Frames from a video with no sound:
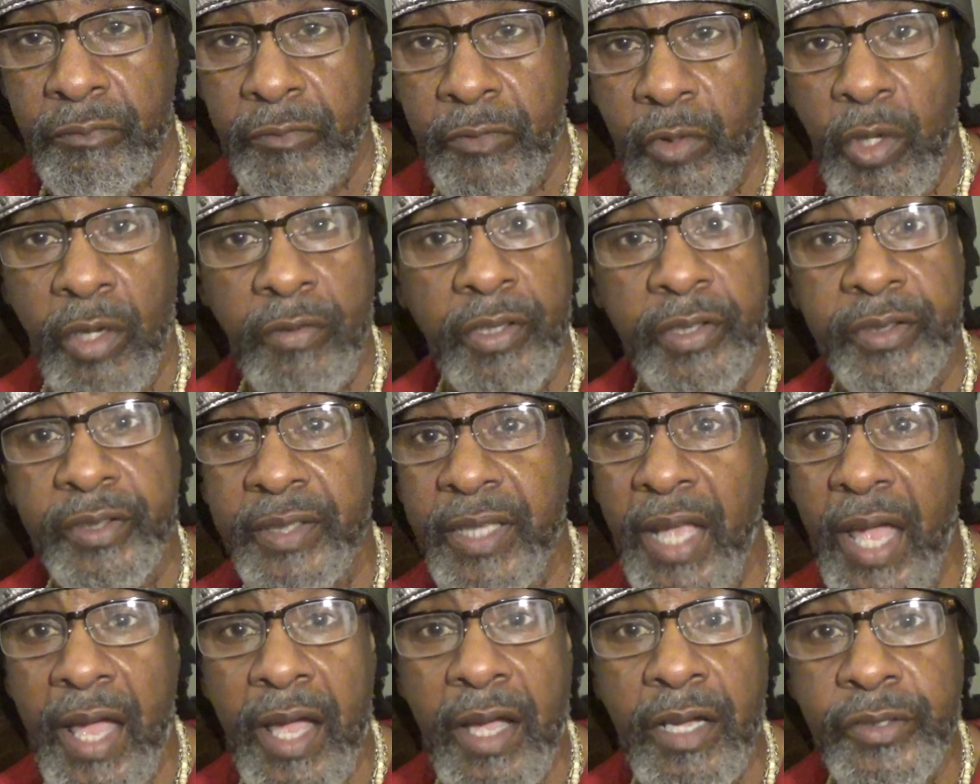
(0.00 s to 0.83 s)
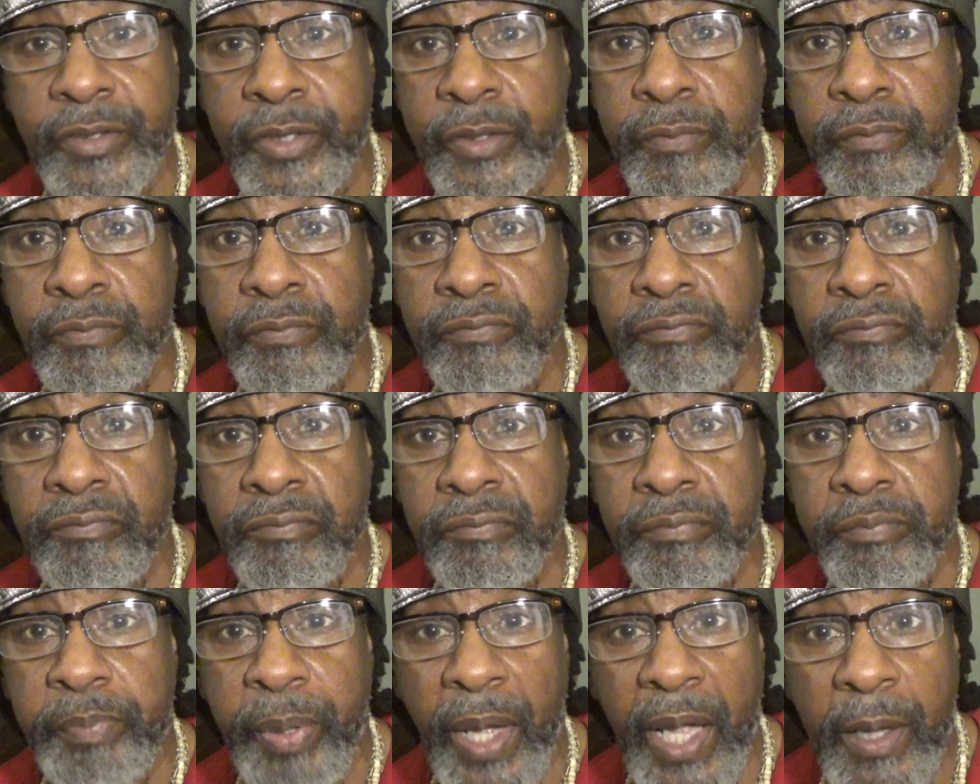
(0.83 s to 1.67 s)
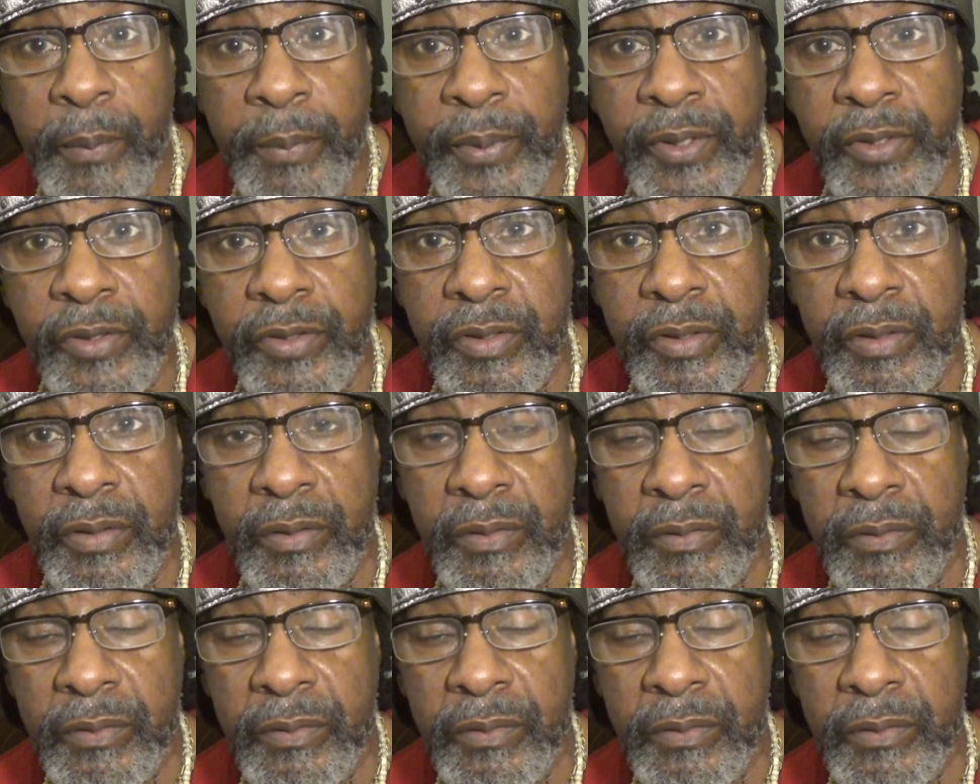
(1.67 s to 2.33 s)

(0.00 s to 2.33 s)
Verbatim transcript: have a thousand babies.